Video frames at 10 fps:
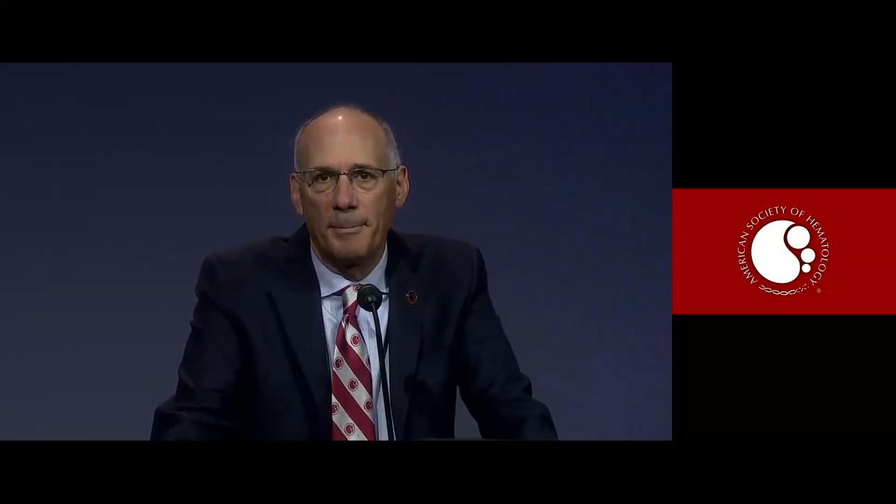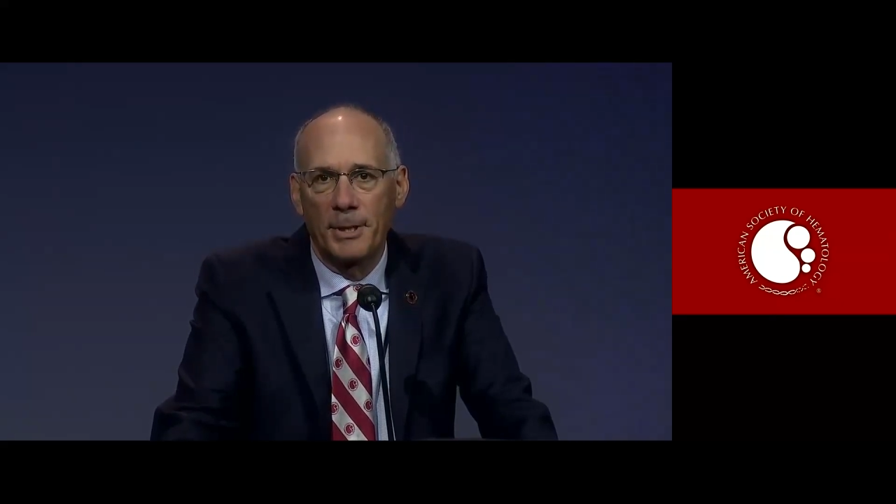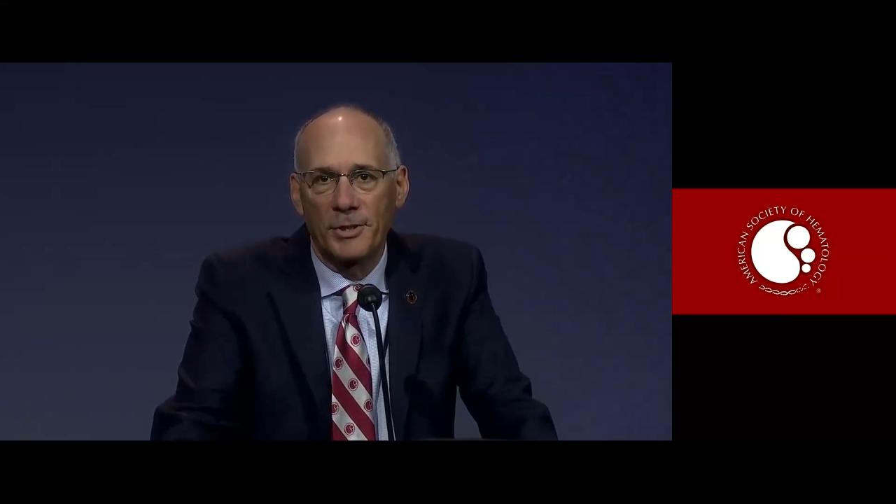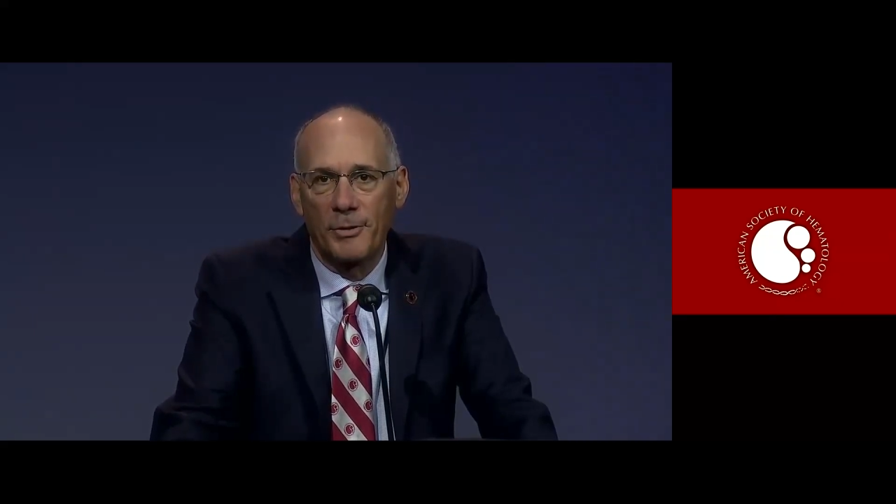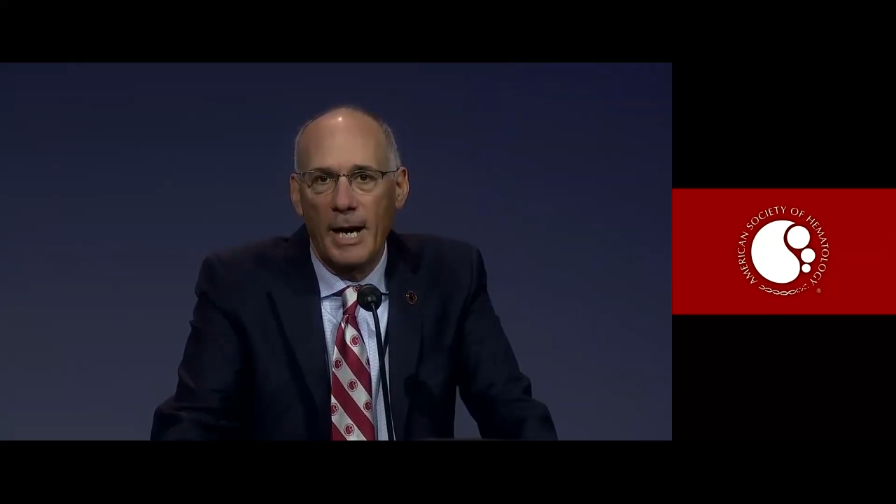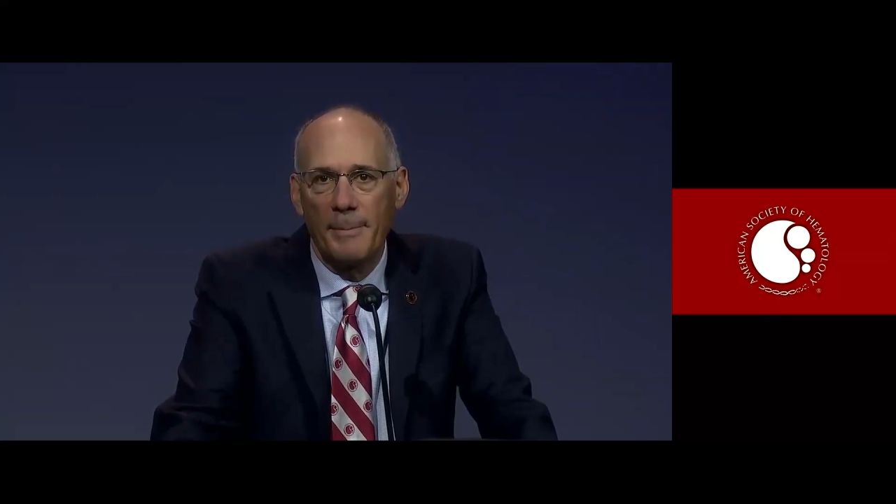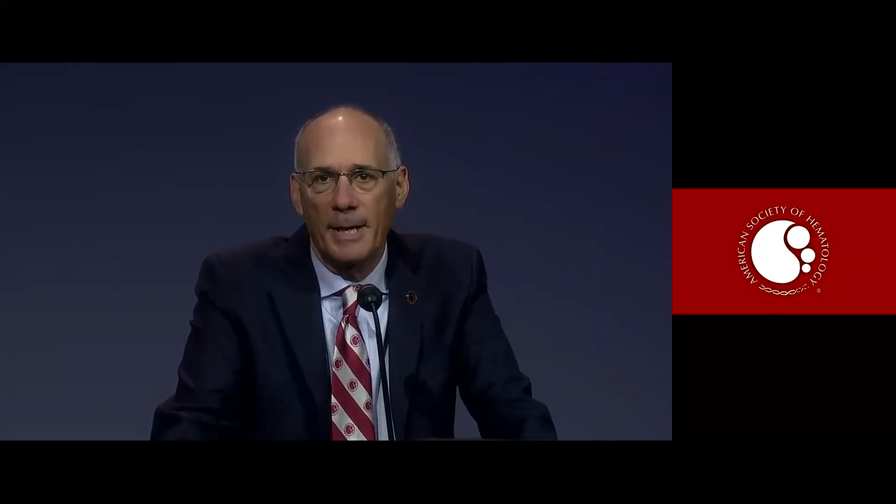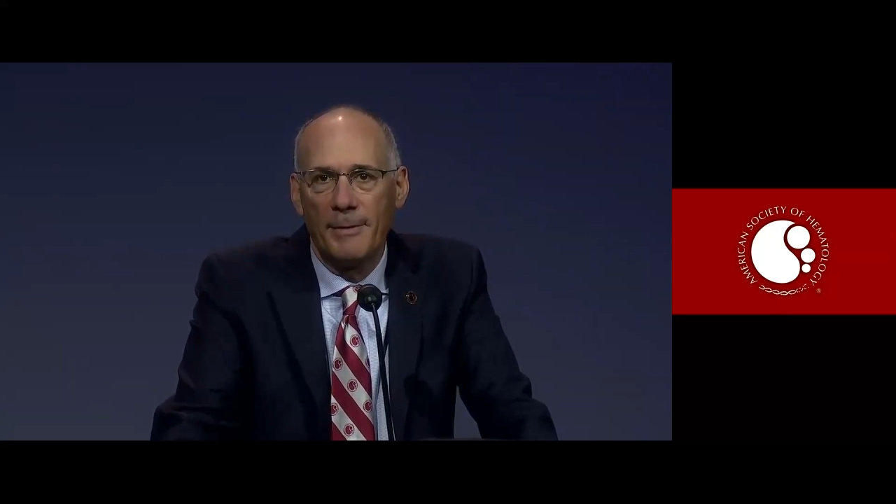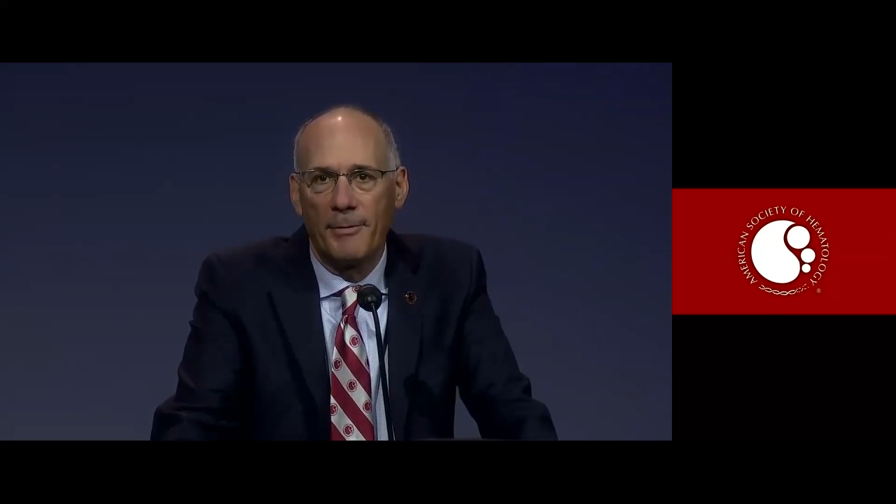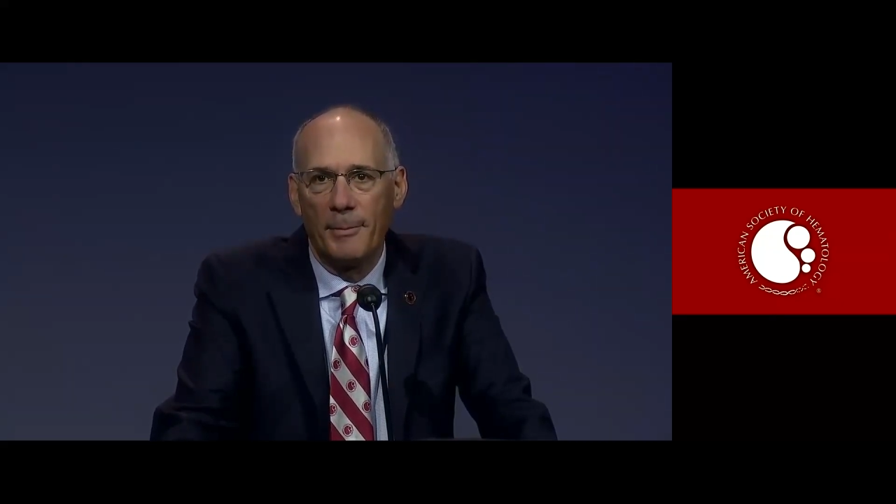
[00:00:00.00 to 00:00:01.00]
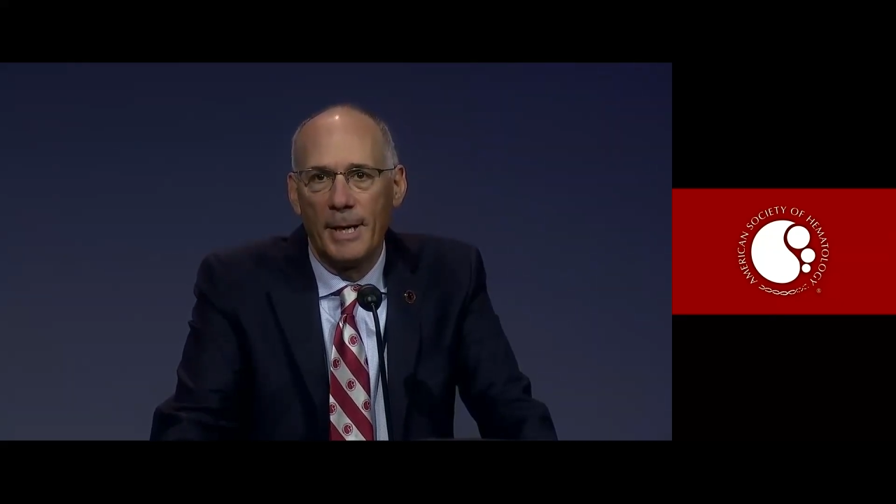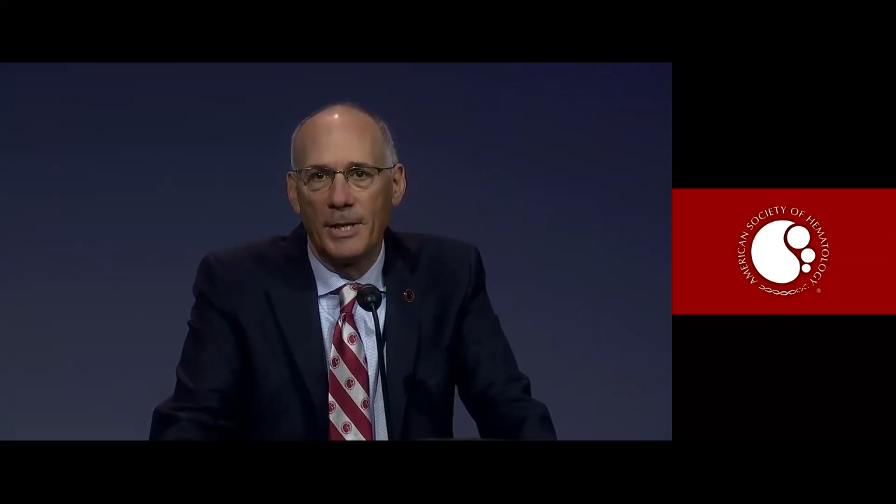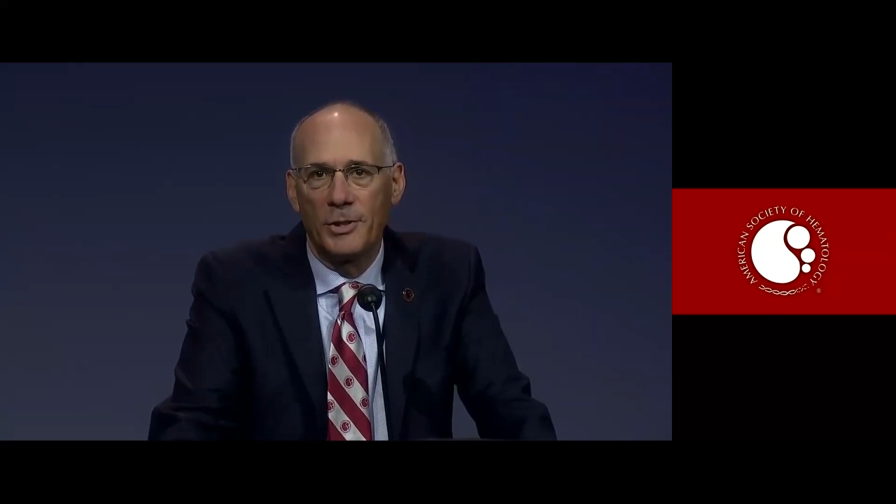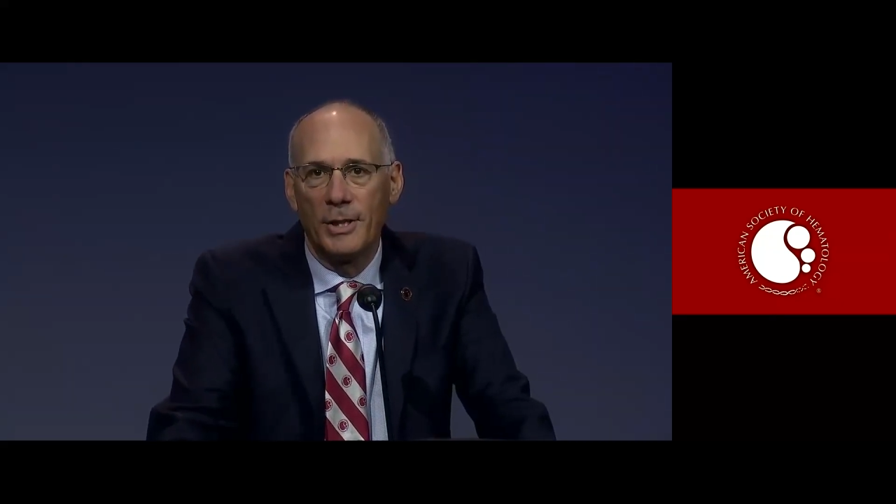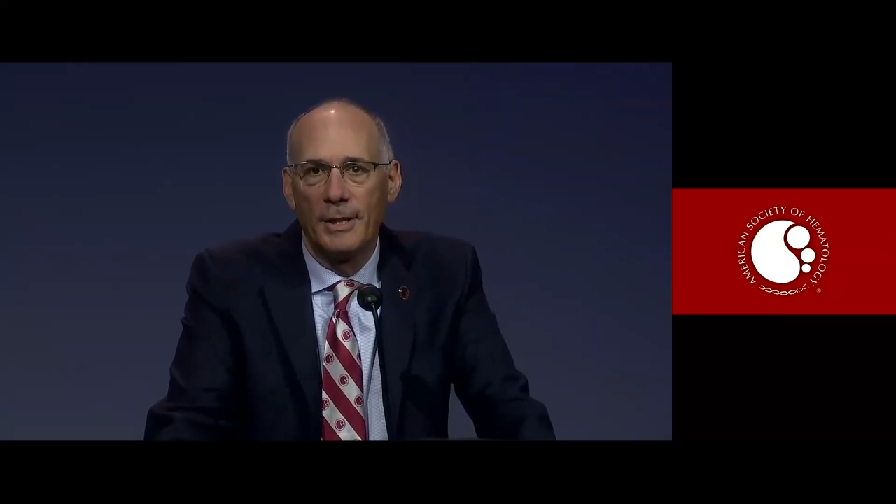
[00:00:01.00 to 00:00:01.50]
prescribing
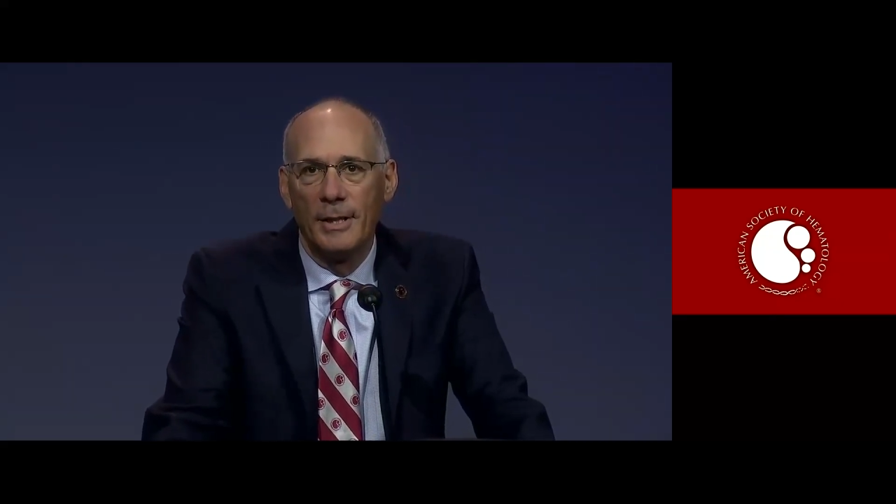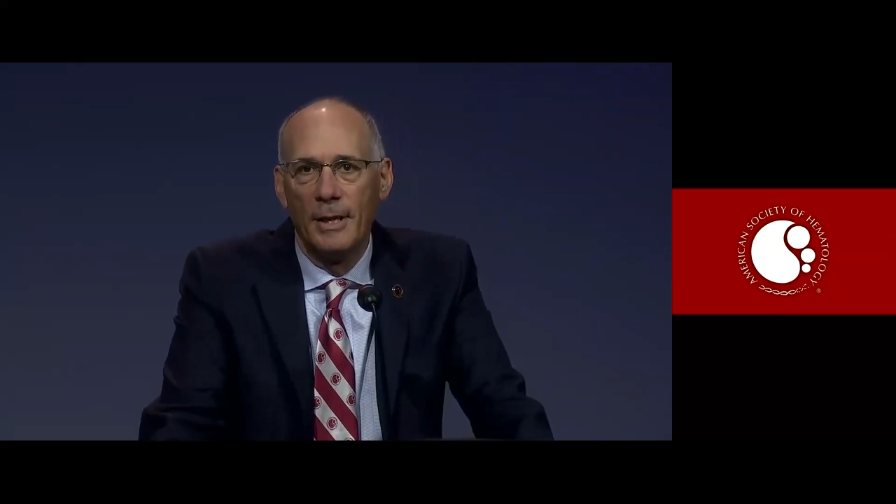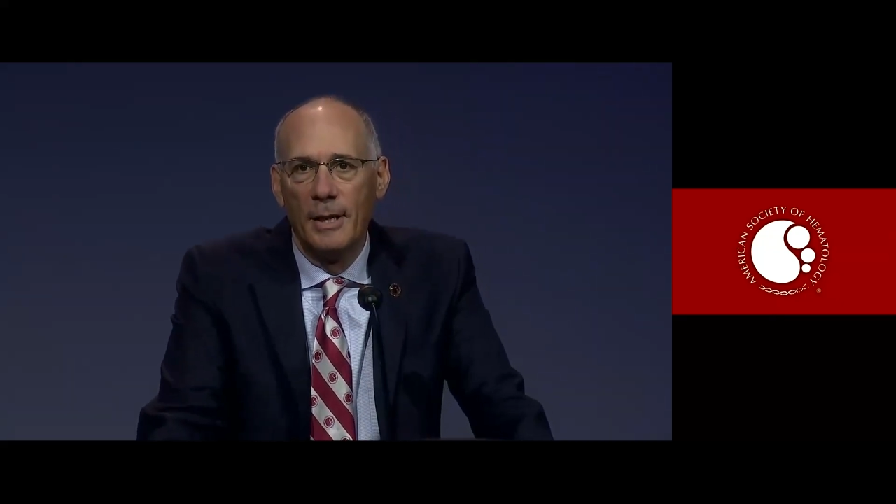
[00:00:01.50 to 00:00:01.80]
information